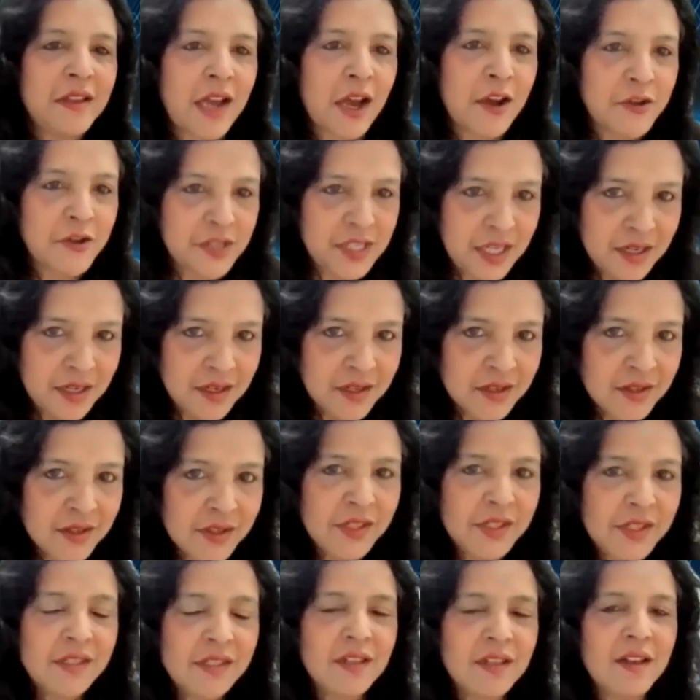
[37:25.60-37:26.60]
our
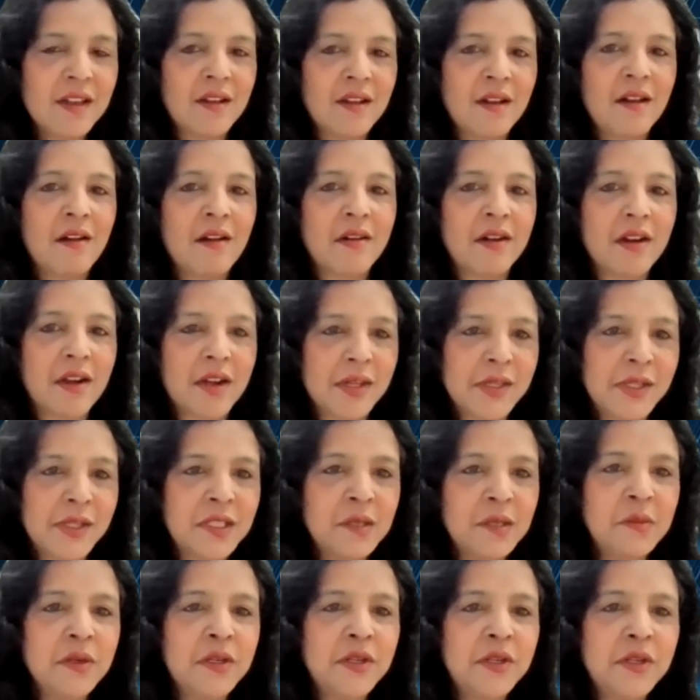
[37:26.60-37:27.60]
dealers, our
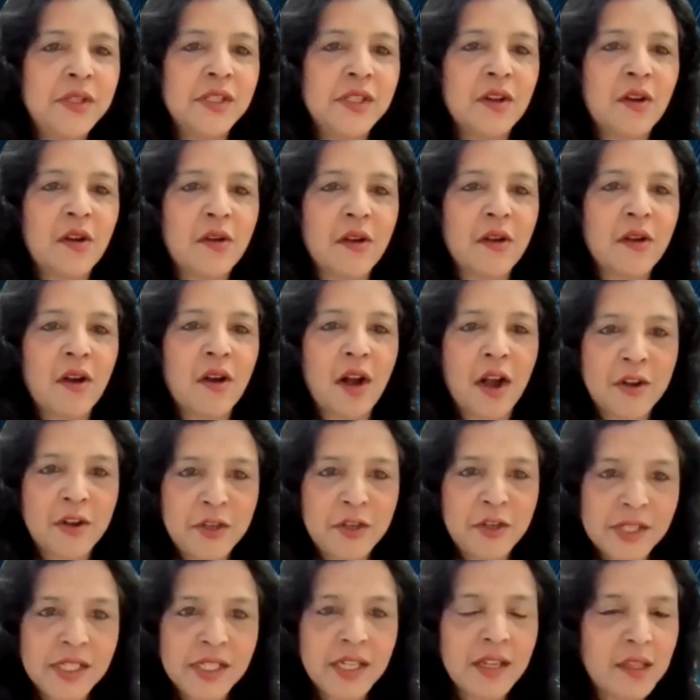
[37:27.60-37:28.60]
customers
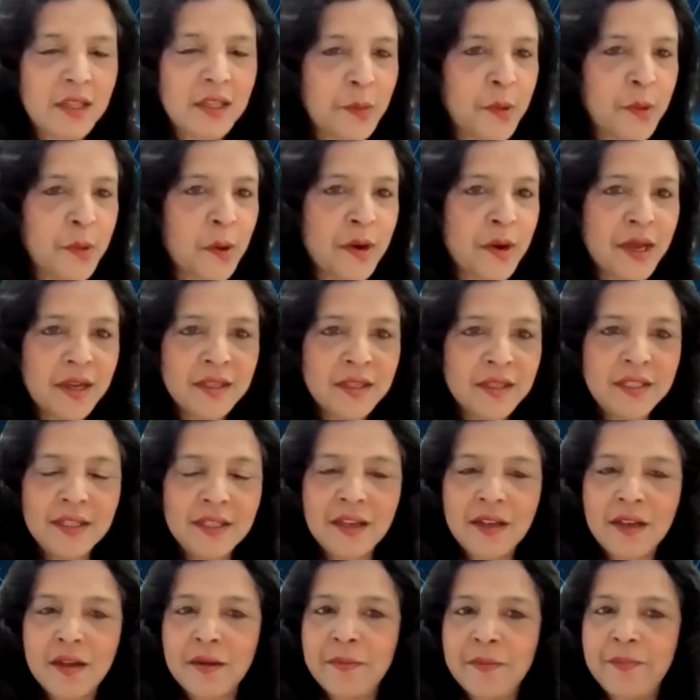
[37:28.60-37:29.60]
understand the product.
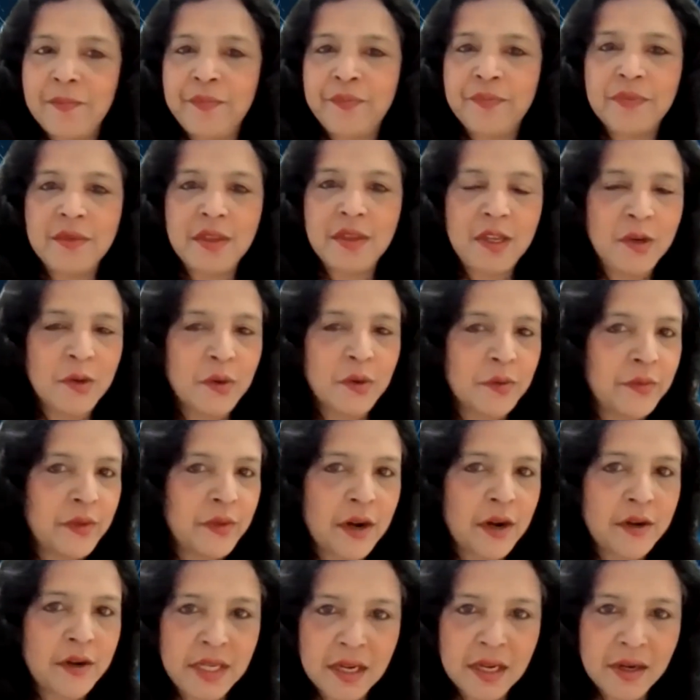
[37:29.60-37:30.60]

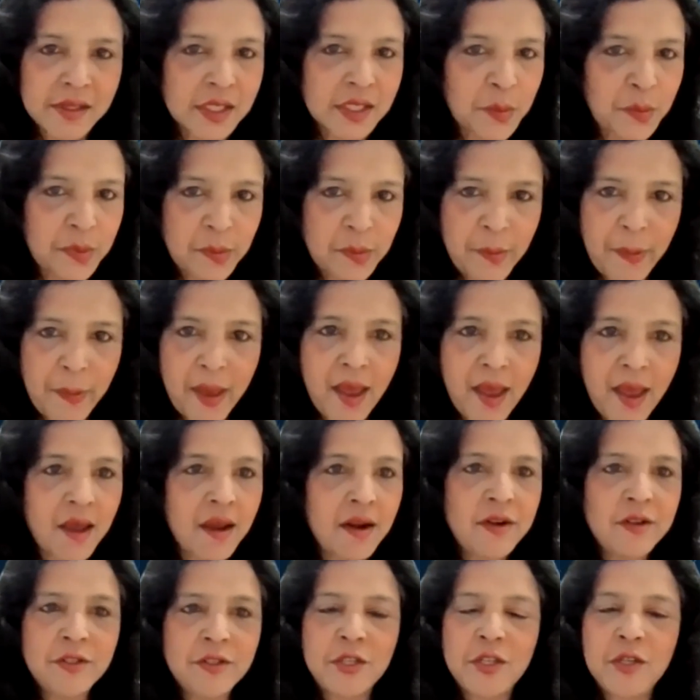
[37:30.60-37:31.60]
Our dealers are
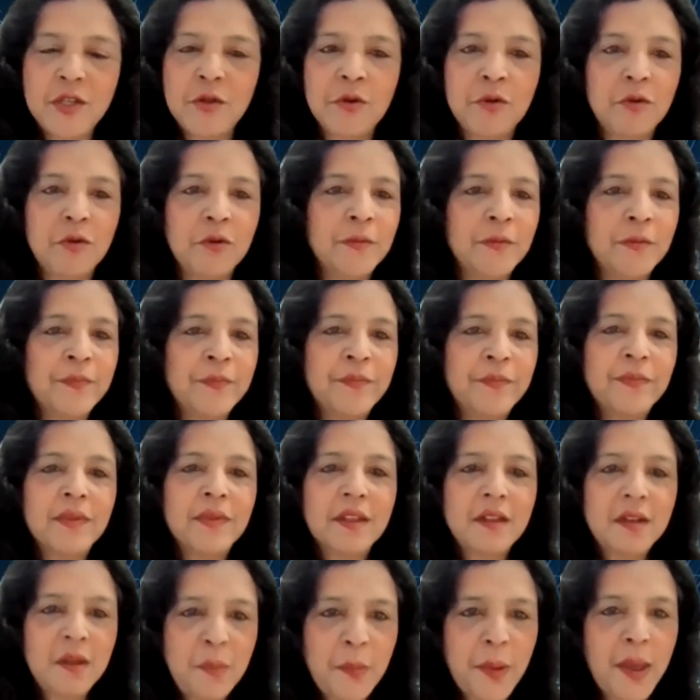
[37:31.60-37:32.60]
prepared to
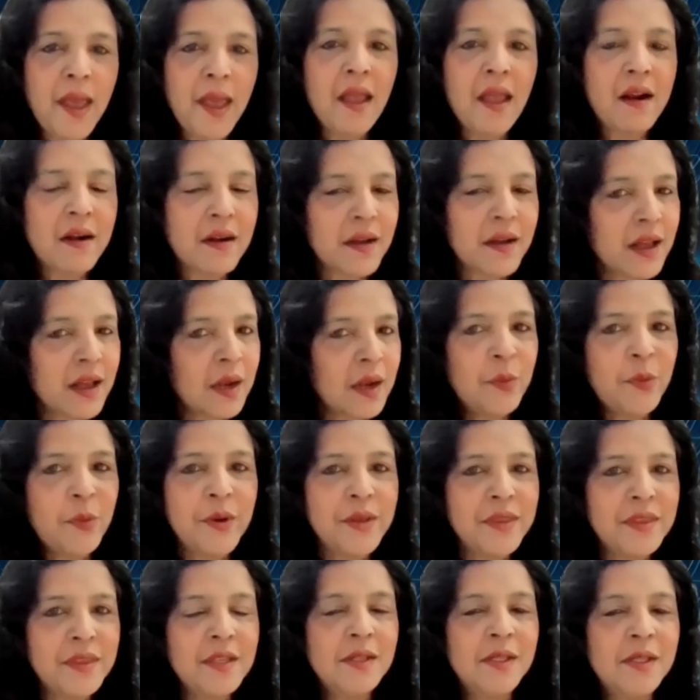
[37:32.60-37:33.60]
repair, help
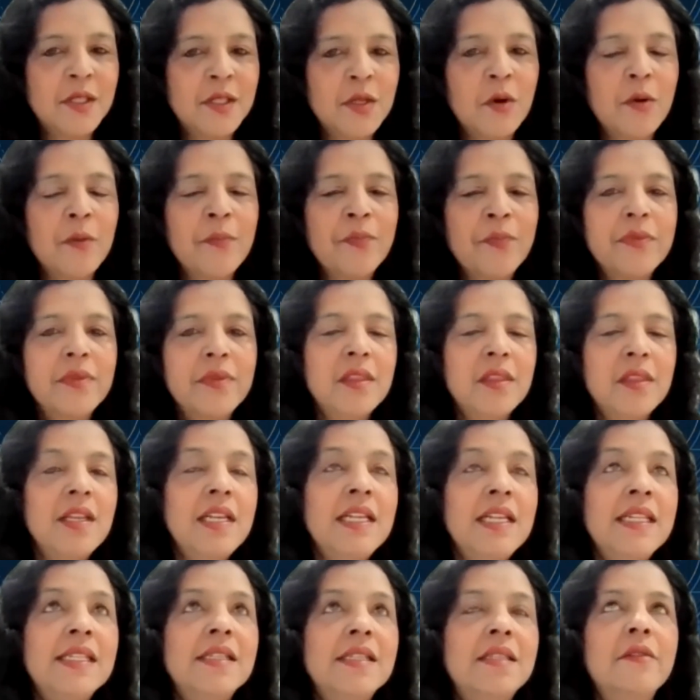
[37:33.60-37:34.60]
with it. So
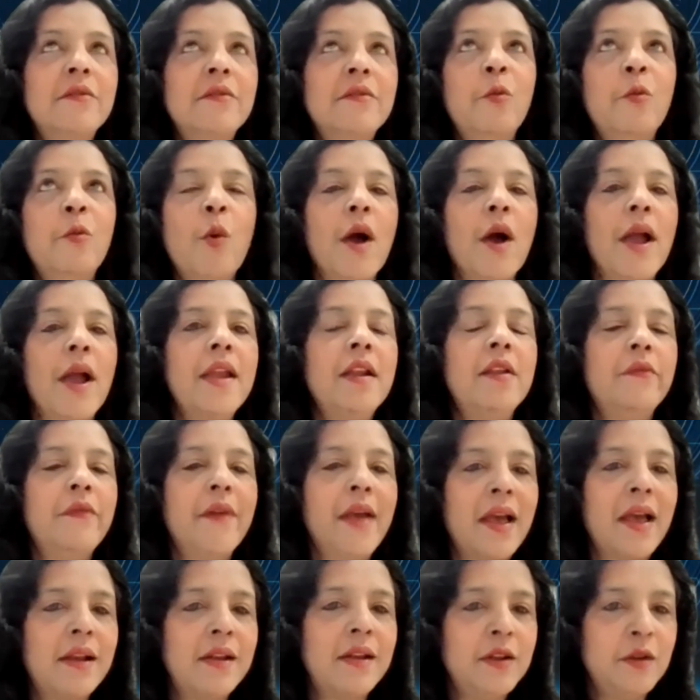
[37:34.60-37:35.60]
it's the wide
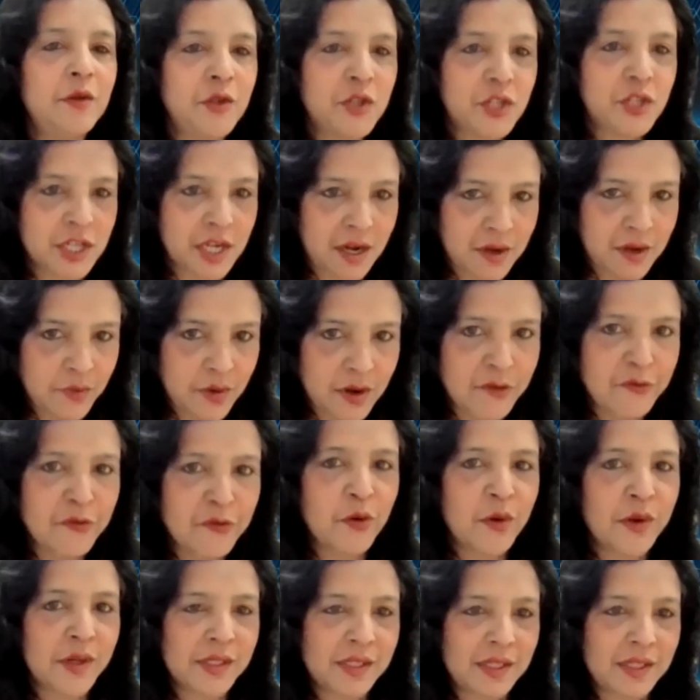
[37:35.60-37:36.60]
value chain we're
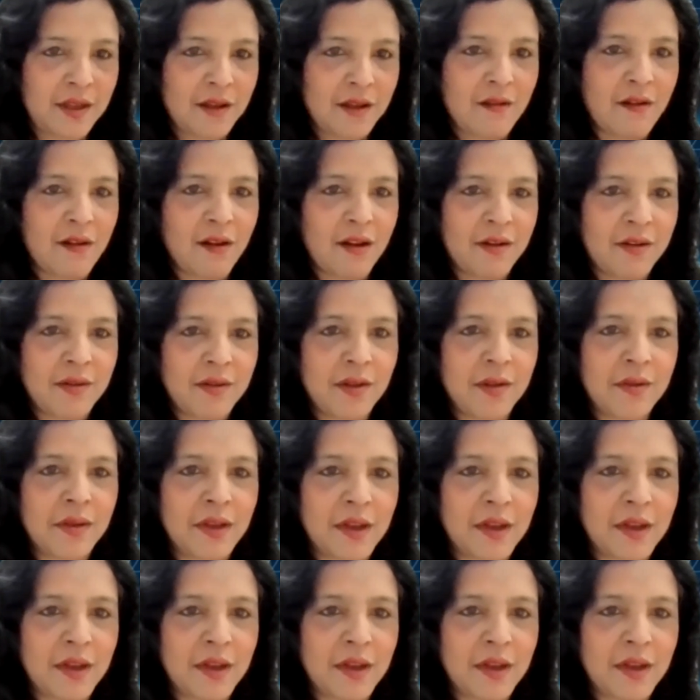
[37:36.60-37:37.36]
focusing on,